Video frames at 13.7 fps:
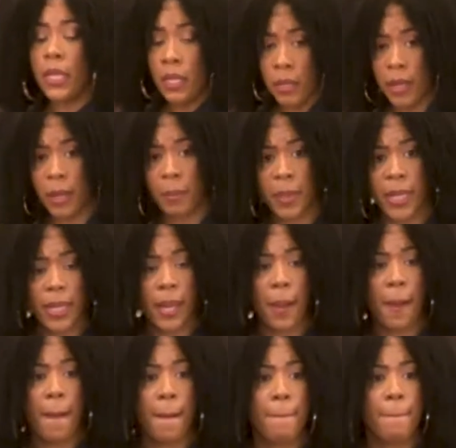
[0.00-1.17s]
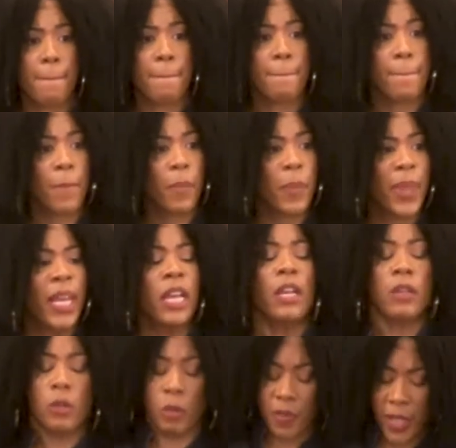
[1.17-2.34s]
You hear me?
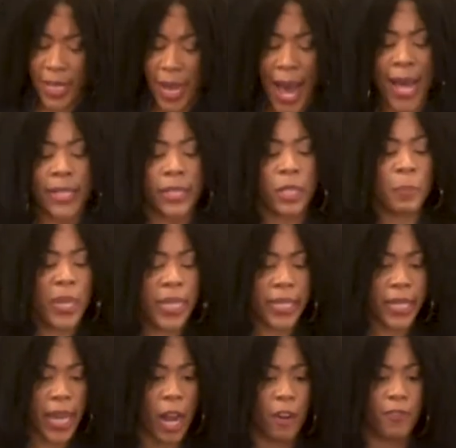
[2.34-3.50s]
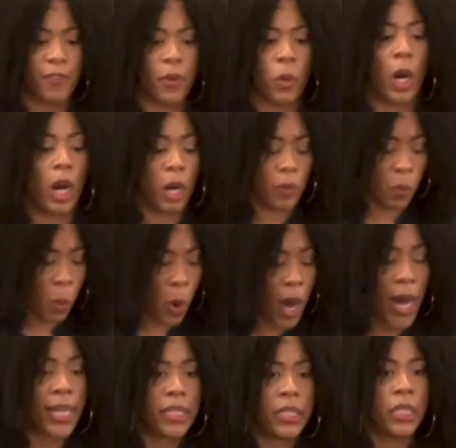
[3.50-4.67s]
You've got to be careful of
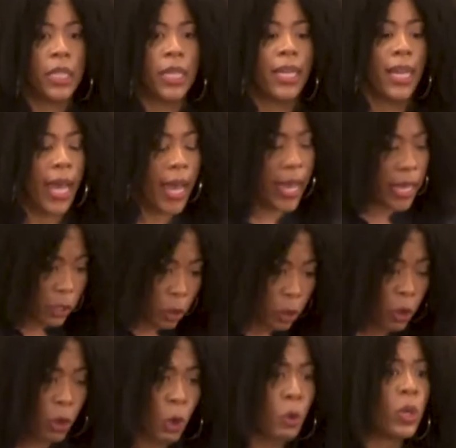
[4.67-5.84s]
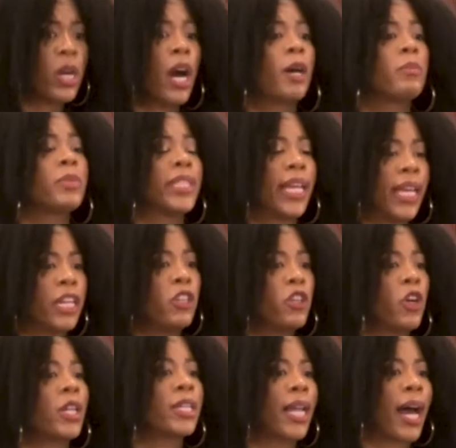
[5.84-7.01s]
what and who comes in
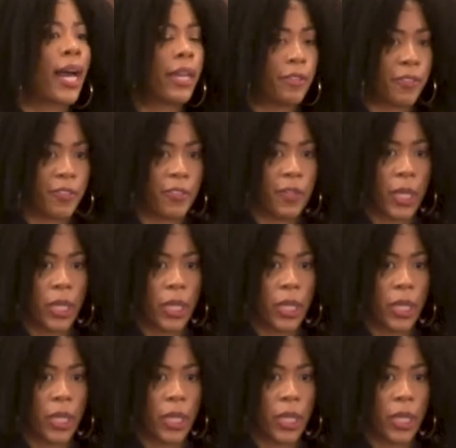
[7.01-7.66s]
your life